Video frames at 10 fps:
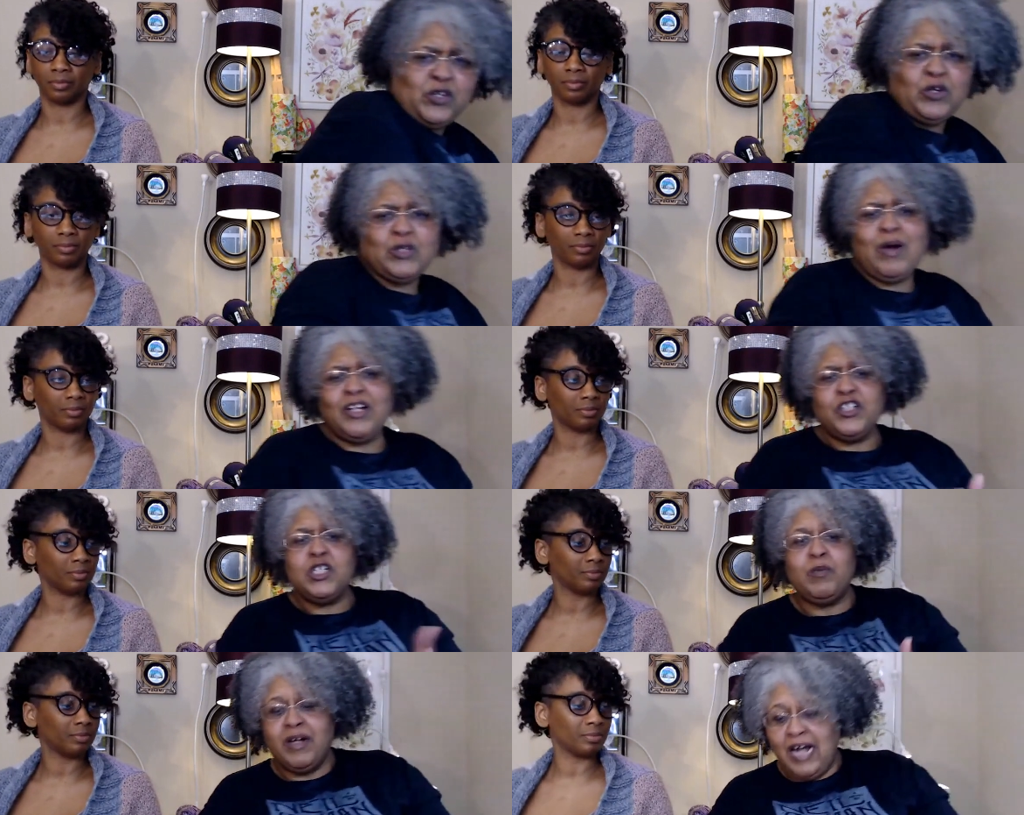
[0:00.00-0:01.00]
Speaker 1: to your swatches,
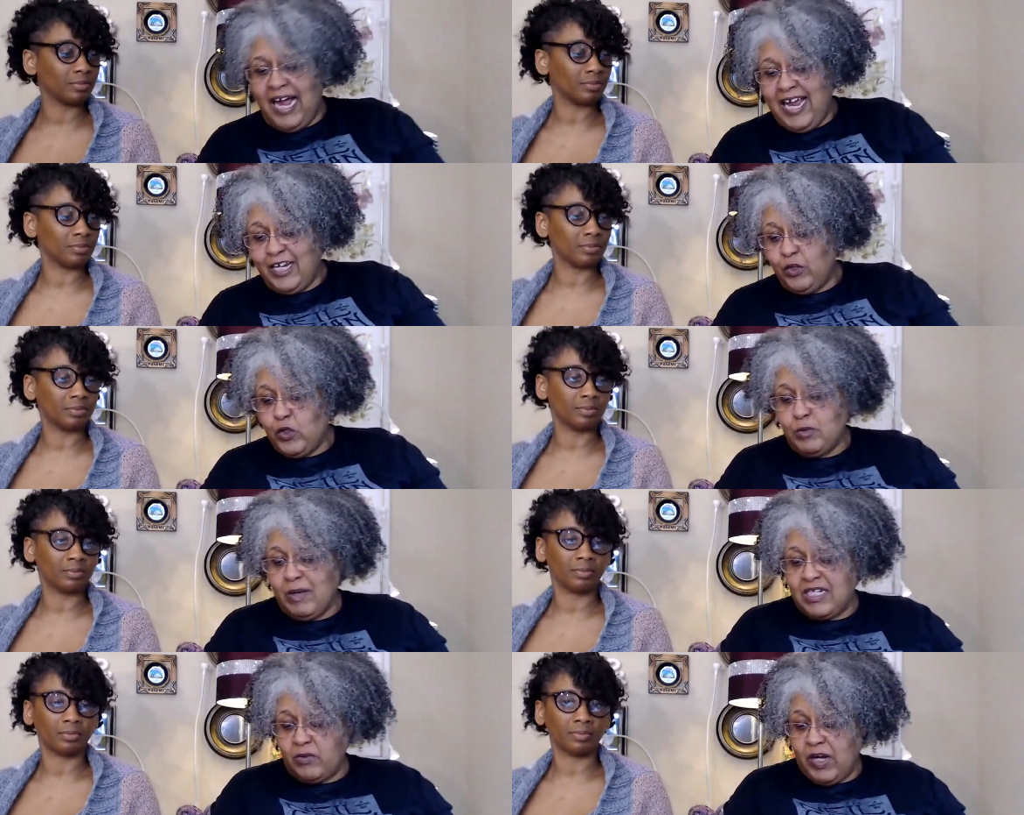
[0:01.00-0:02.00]
but I lose my
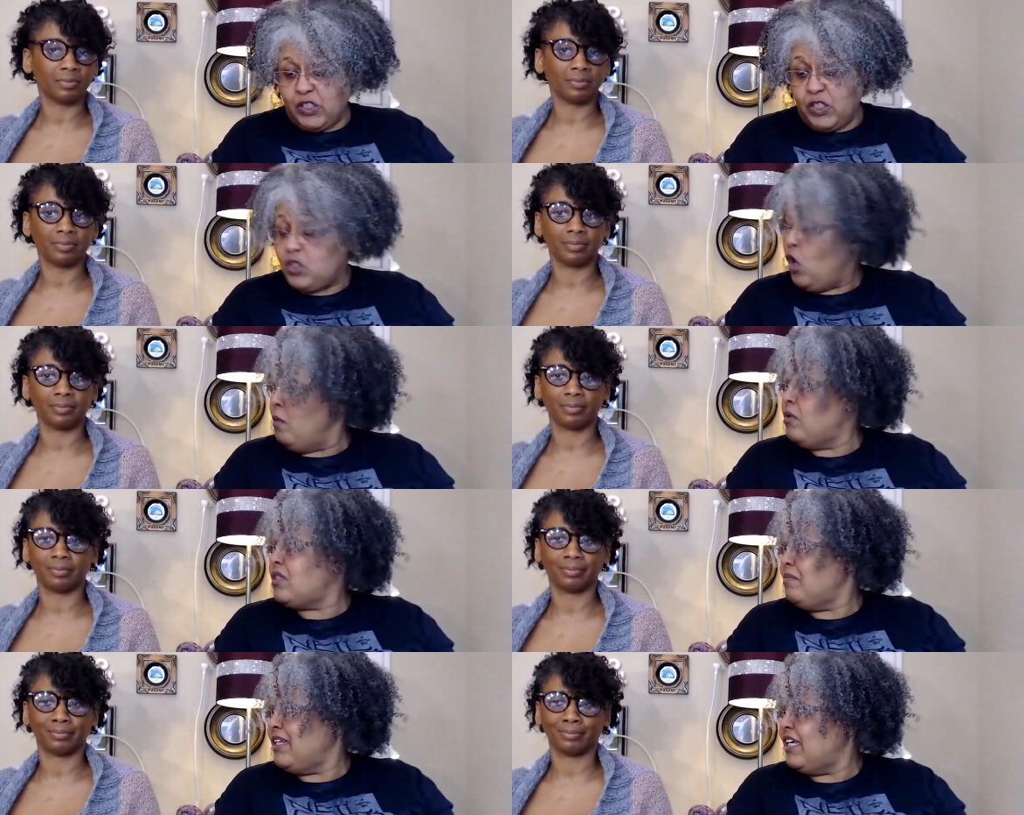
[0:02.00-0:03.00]
swatches almost
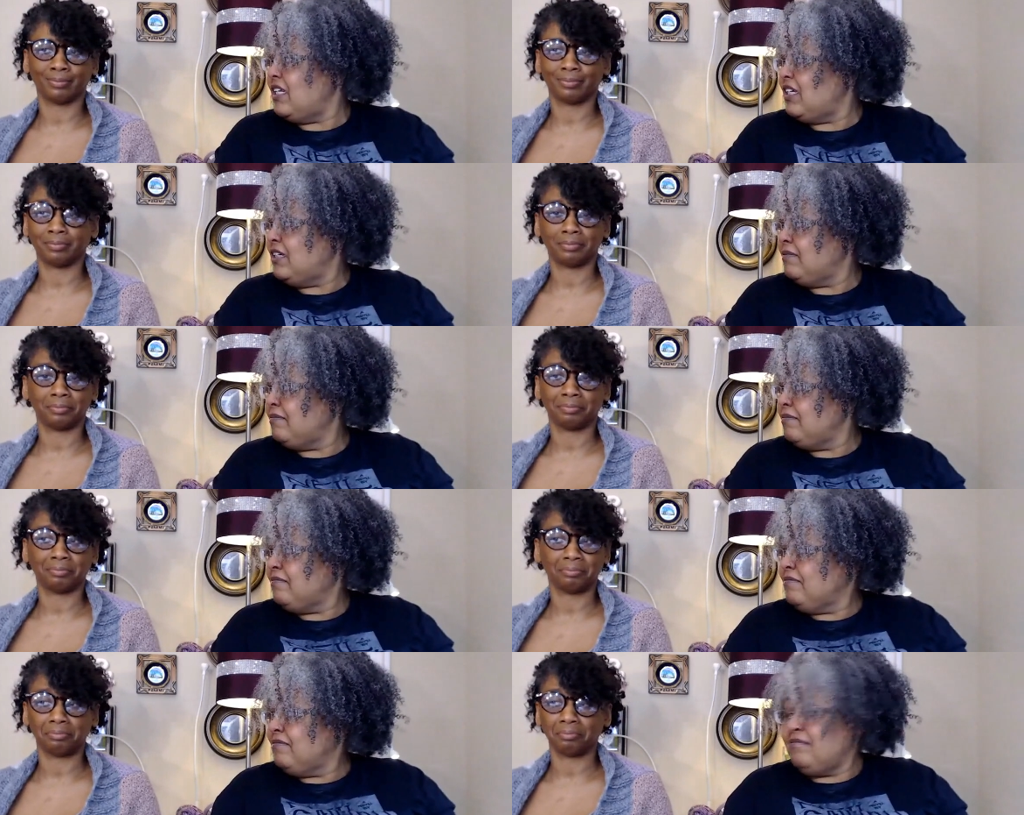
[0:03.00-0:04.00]
immediately.
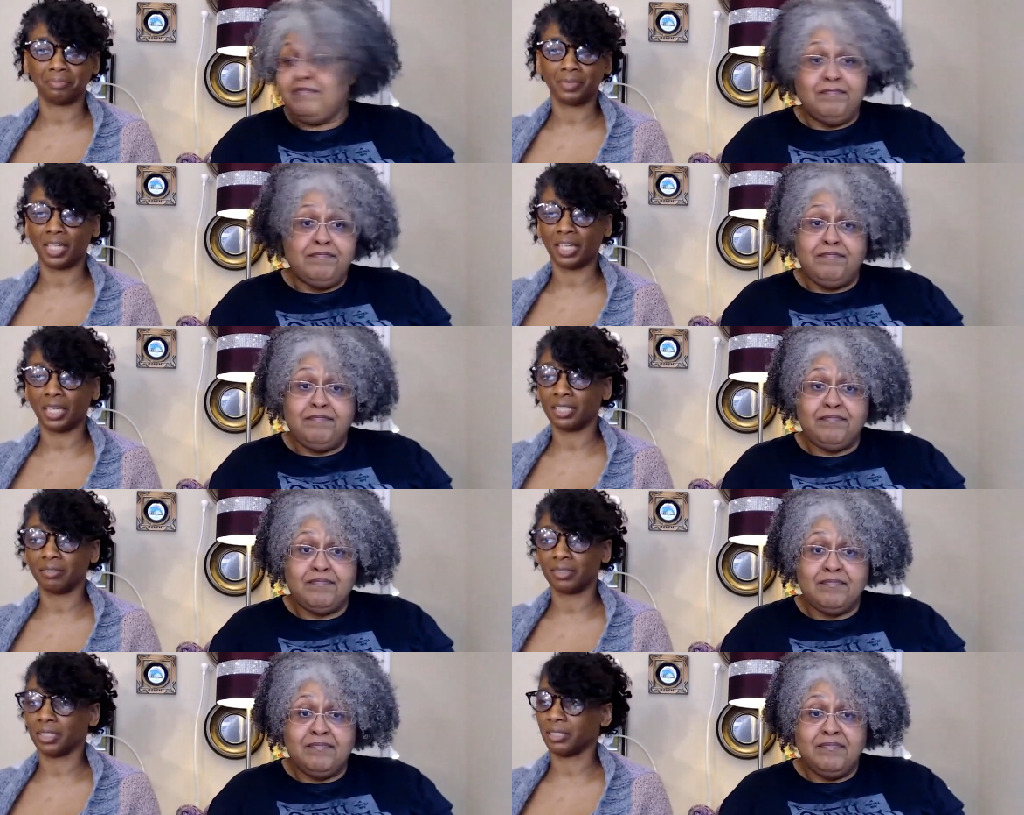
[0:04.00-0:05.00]
I can't
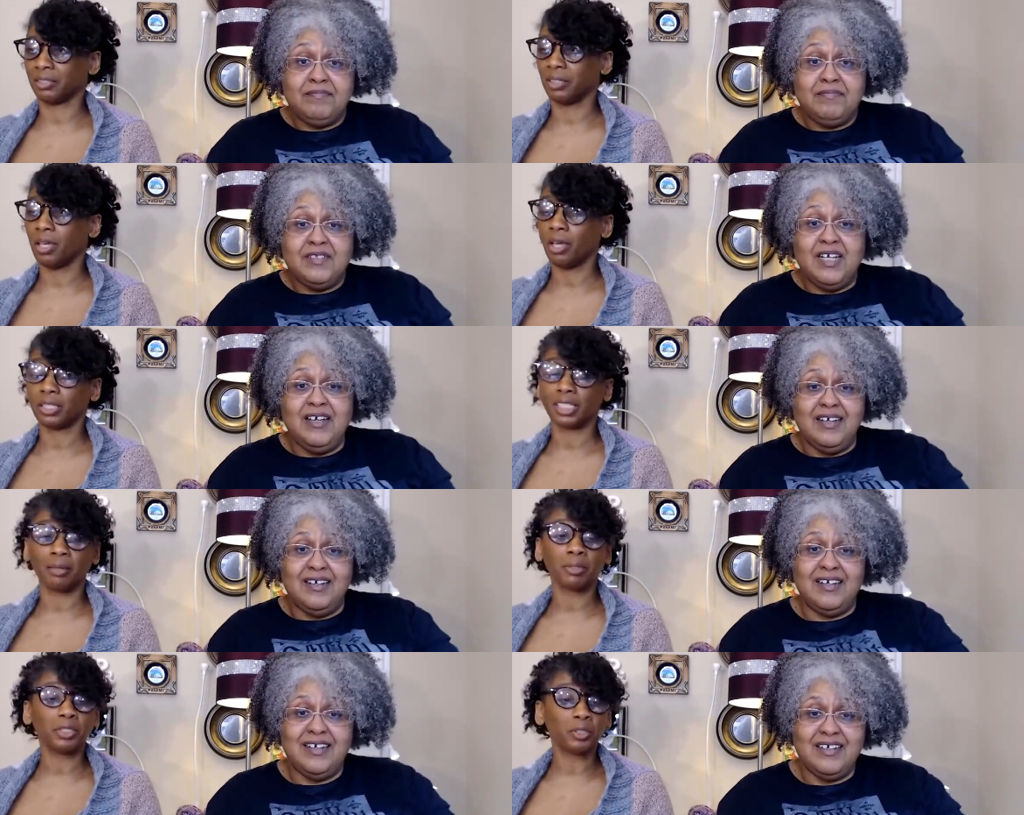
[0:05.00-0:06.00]
even say.
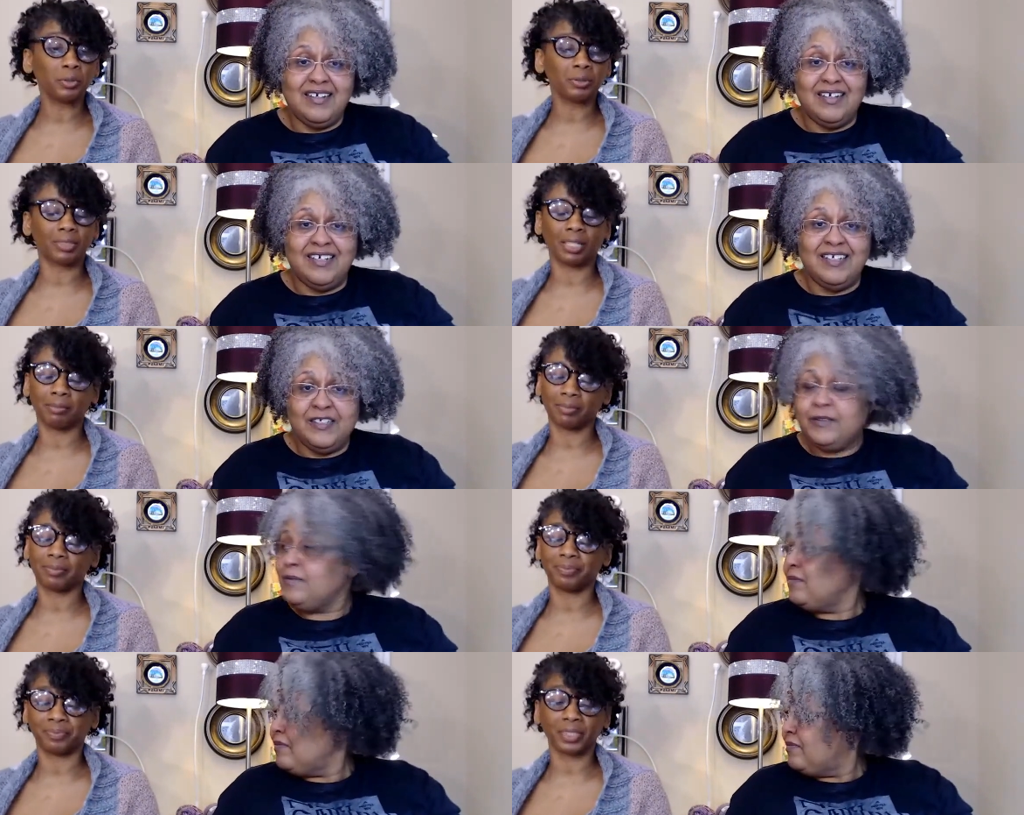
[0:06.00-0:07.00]
Speaker 2: Some, you um,
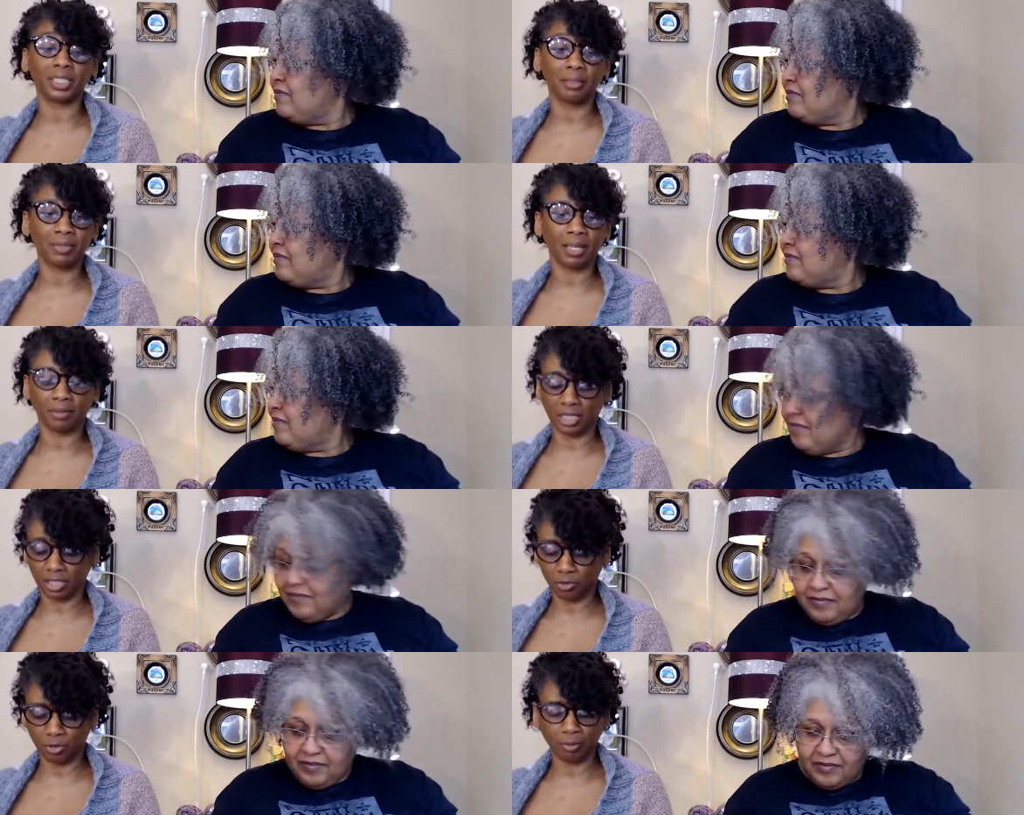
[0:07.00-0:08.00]
sometimes I
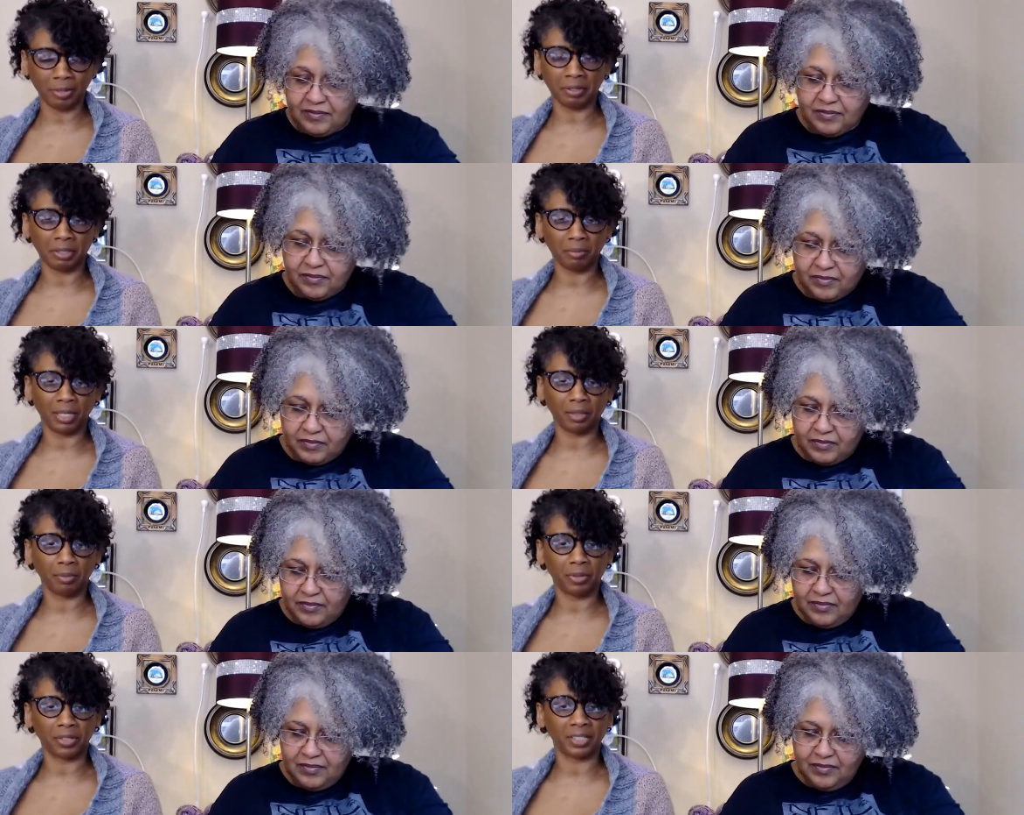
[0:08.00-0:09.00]
just rip them out and make them
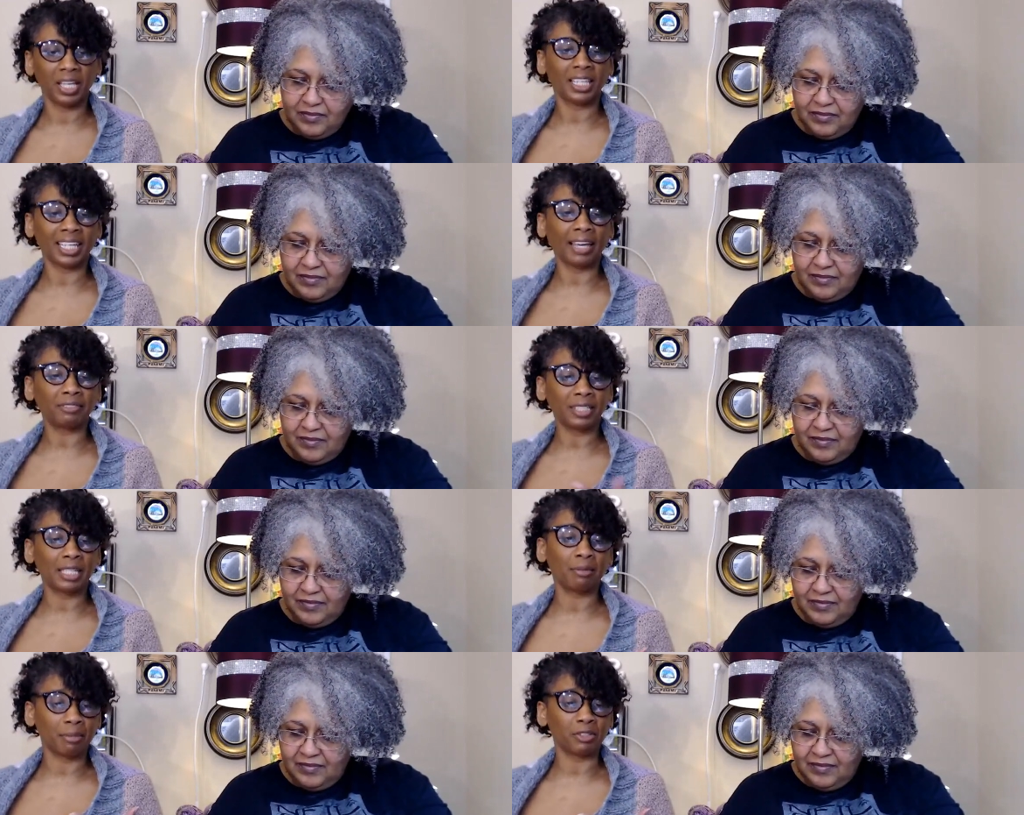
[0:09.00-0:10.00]
part of. Like after I take
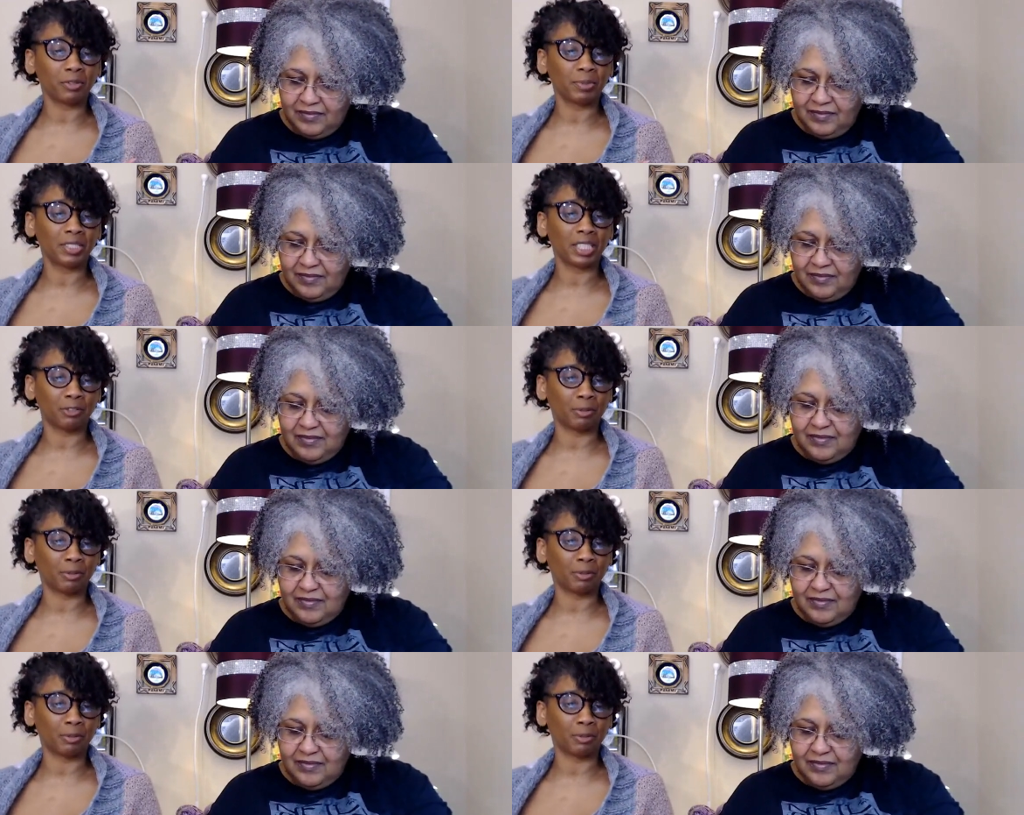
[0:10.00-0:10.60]
my measurements, I